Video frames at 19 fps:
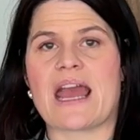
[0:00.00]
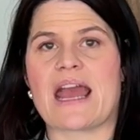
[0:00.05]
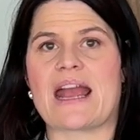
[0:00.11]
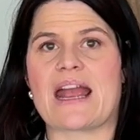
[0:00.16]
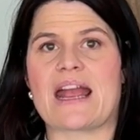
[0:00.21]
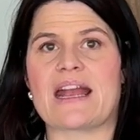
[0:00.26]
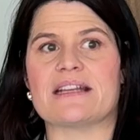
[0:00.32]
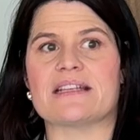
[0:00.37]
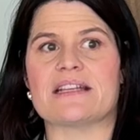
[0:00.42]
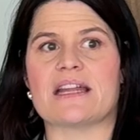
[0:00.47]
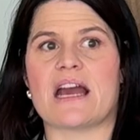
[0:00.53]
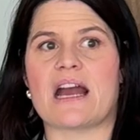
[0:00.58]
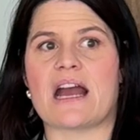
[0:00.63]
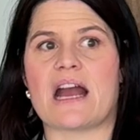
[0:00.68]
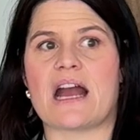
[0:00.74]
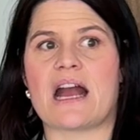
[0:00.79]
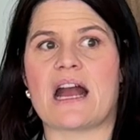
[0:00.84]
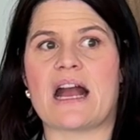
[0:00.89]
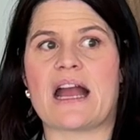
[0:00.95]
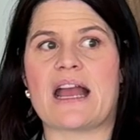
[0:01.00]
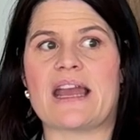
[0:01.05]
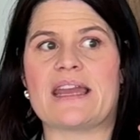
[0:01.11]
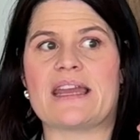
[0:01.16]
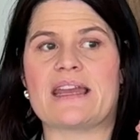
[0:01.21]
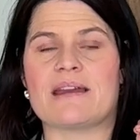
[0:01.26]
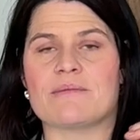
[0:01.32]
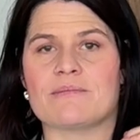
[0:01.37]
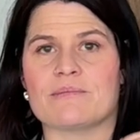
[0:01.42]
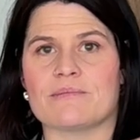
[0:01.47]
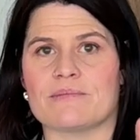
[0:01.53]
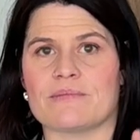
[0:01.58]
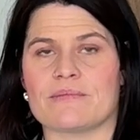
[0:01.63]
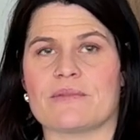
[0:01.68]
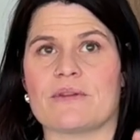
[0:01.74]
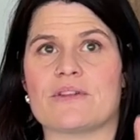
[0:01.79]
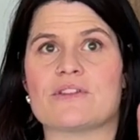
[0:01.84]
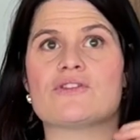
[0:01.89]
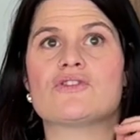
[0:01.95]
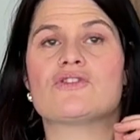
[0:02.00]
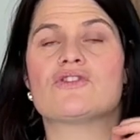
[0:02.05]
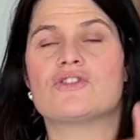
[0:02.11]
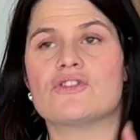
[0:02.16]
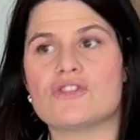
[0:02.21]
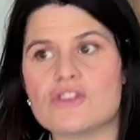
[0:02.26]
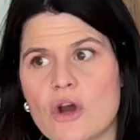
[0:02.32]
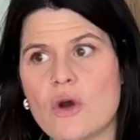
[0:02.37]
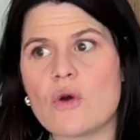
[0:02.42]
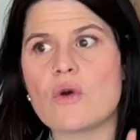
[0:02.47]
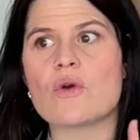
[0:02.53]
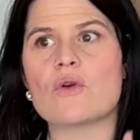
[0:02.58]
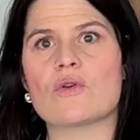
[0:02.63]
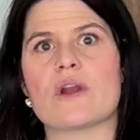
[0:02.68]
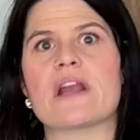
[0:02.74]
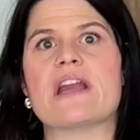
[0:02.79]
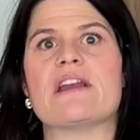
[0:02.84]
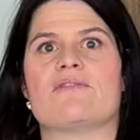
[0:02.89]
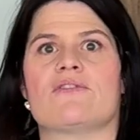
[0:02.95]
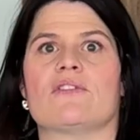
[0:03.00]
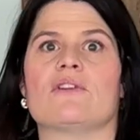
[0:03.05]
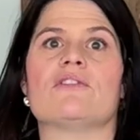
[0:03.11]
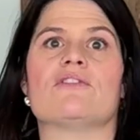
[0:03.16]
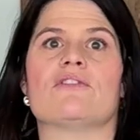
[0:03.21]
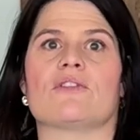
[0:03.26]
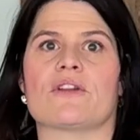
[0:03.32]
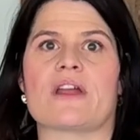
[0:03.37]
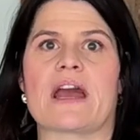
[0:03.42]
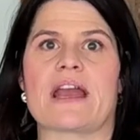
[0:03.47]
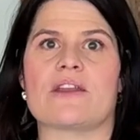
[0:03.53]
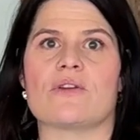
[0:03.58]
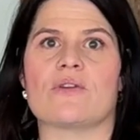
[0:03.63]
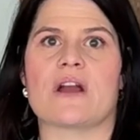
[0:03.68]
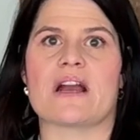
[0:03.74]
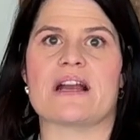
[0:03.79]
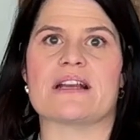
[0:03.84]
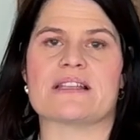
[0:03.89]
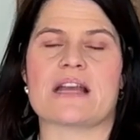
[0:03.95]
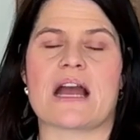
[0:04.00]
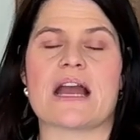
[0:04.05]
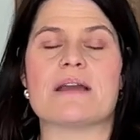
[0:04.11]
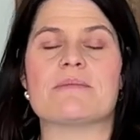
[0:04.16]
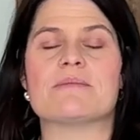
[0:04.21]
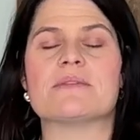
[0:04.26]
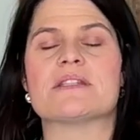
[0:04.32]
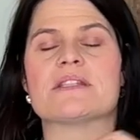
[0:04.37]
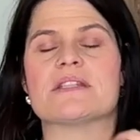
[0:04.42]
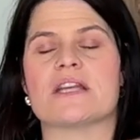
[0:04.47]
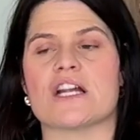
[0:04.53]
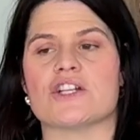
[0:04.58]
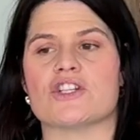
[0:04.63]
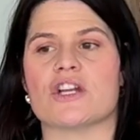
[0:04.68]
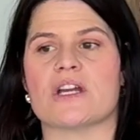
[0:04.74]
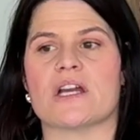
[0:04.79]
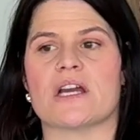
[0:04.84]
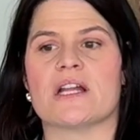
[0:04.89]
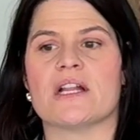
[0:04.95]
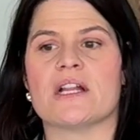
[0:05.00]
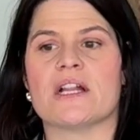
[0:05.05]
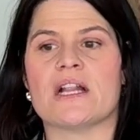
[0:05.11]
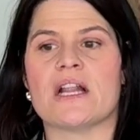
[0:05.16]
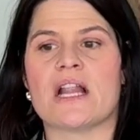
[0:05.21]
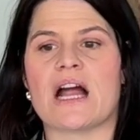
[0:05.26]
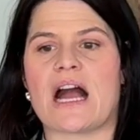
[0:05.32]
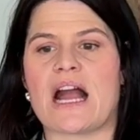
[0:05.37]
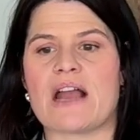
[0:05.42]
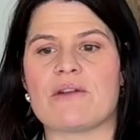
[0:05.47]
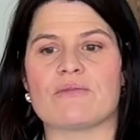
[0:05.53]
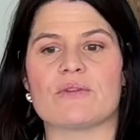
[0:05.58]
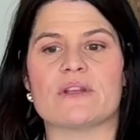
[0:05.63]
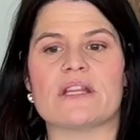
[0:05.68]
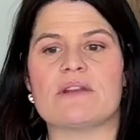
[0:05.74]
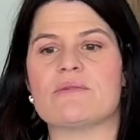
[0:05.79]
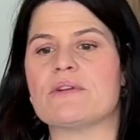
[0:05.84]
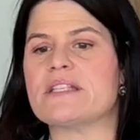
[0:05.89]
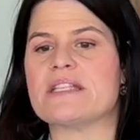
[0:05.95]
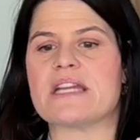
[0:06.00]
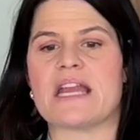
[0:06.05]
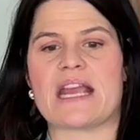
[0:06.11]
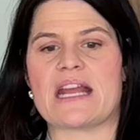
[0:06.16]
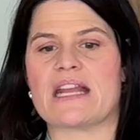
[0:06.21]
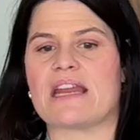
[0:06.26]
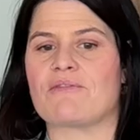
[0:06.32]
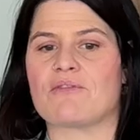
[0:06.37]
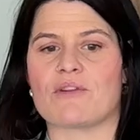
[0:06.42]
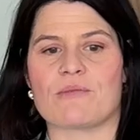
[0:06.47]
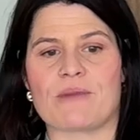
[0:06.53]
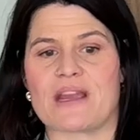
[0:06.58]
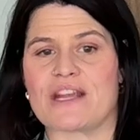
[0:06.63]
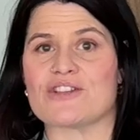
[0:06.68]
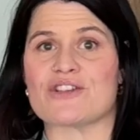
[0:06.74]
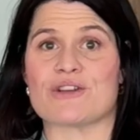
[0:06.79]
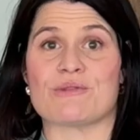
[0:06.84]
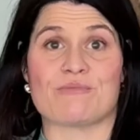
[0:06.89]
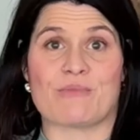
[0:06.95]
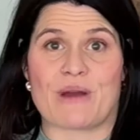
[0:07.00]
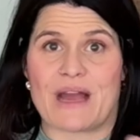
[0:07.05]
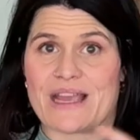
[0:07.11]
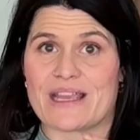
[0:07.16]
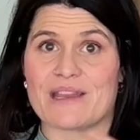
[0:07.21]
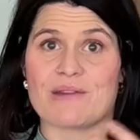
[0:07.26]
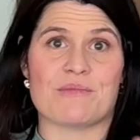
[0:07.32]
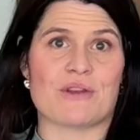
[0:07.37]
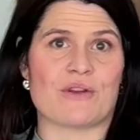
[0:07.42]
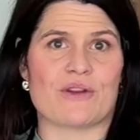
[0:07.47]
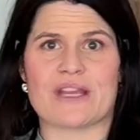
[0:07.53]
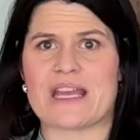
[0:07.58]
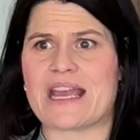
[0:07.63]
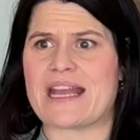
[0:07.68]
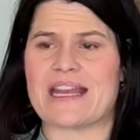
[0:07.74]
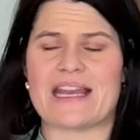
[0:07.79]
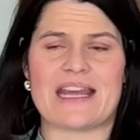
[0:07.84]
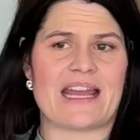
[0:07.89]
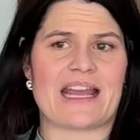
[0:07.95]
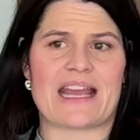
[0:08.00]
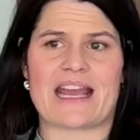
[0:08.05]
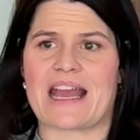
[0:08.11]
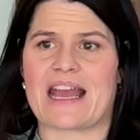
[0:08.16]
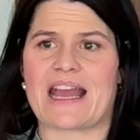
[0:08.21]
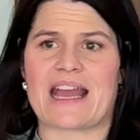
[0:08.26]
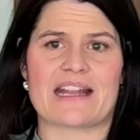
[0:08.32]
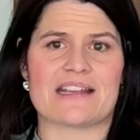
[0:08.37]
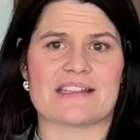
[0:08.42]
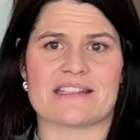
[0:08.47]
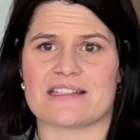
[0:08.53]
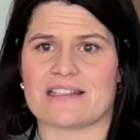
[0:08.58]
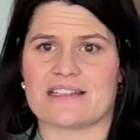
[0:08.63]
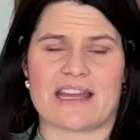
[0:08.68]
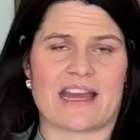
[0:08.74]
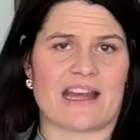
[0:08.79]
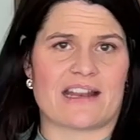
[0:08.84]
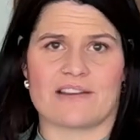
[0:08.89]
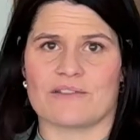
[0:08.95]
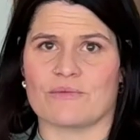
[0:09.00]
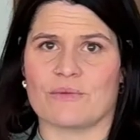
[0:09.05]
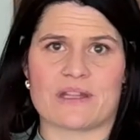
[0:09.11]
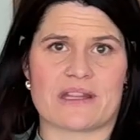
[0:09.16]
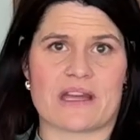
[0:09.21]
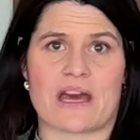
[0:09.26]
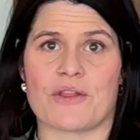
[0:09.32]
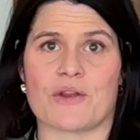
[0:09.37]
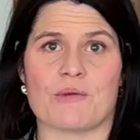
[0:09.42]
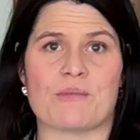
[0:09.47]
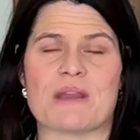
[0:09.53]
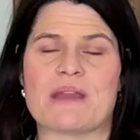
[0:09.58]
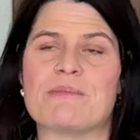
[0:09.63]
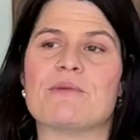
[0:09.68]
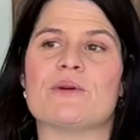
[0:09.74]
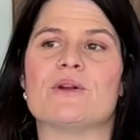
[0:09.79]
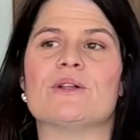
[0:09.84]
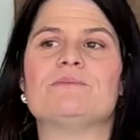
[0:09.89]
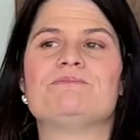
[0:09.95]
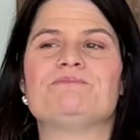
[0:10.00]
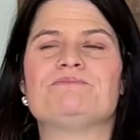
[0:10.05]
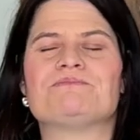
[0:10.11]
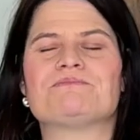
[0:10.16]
And I am so grateful for that, you guys. I really retain information by communicating and with other people.